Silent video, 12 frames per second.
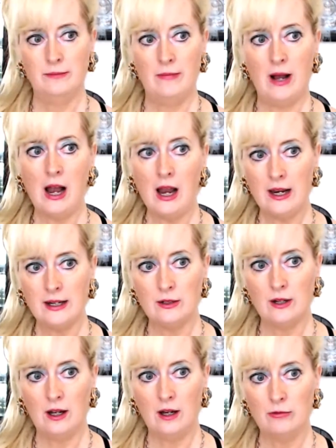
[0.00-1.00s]
My
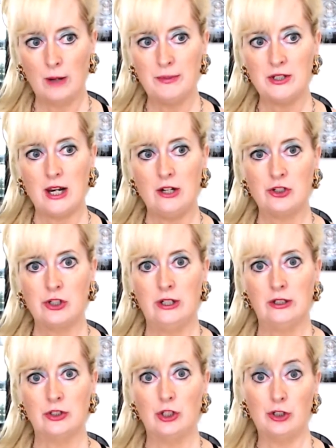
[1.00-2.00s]
reputation
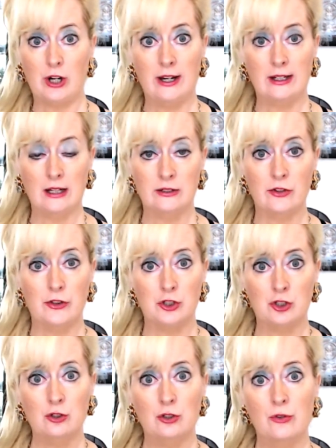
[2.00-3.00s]
is to try and get to the
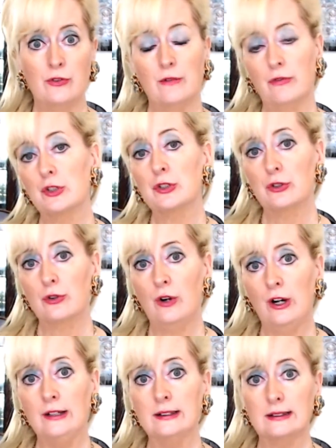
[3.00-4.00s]
truth of the
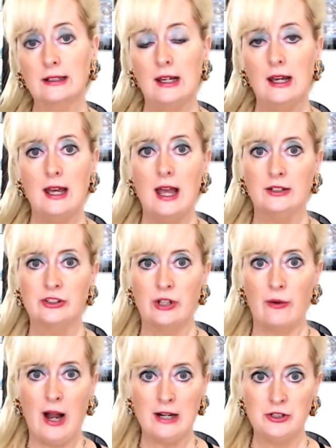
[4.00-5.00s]
stories. And
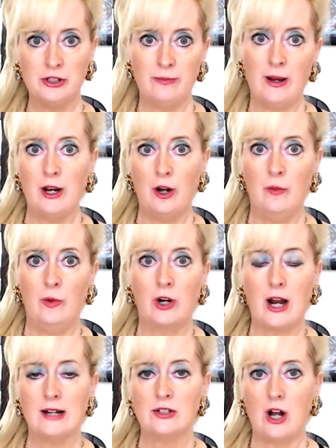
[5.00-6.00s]
so I do my homework.
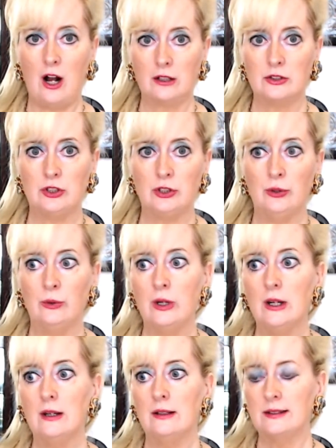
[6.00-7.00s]
I talk to
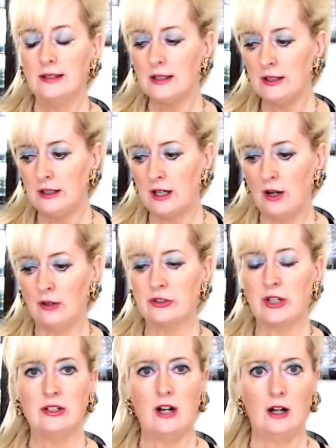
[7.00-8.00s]
CEOs,
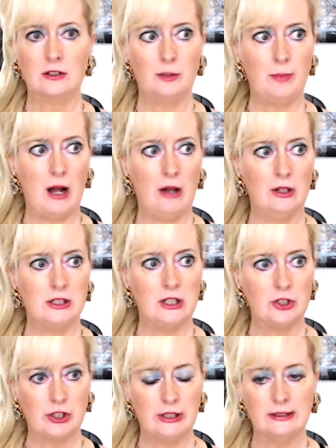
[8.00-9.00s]
I talk to
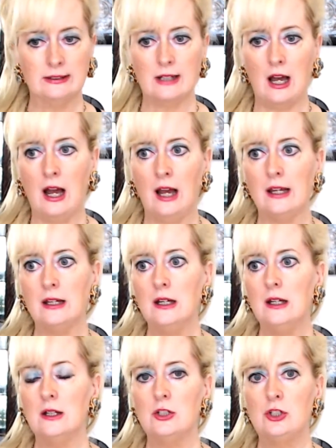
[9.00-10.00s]
politicians, I
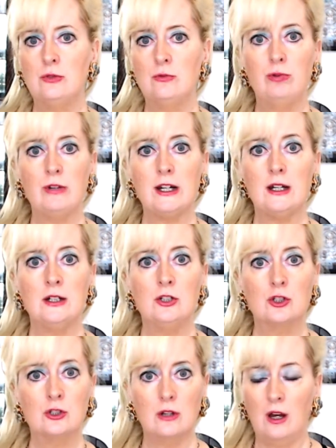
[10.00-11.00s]

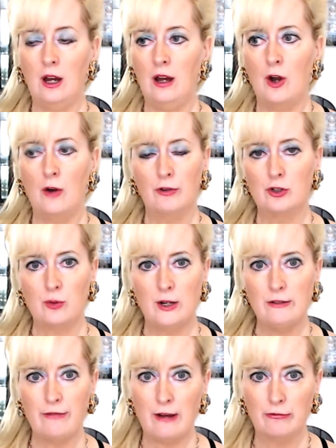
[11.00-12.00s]
read over
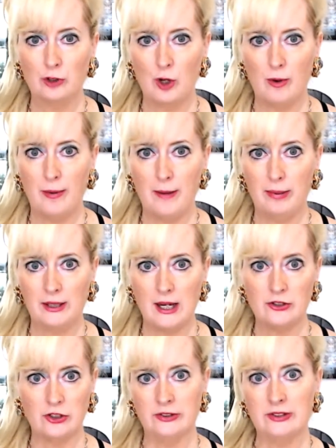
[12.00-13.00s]
25 global
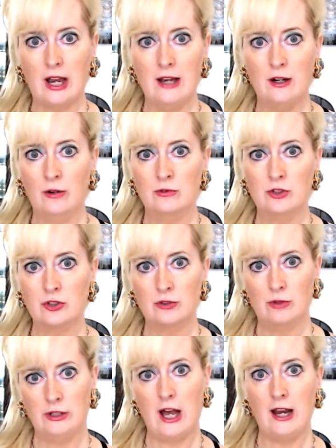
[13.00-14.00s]
publications. I don't just
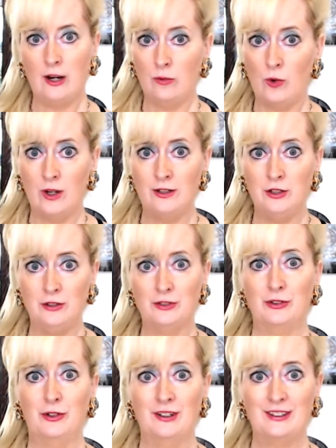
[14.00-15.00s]
rely on one news
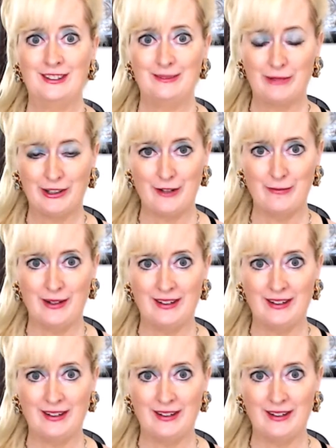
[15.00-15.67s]
source, believe me.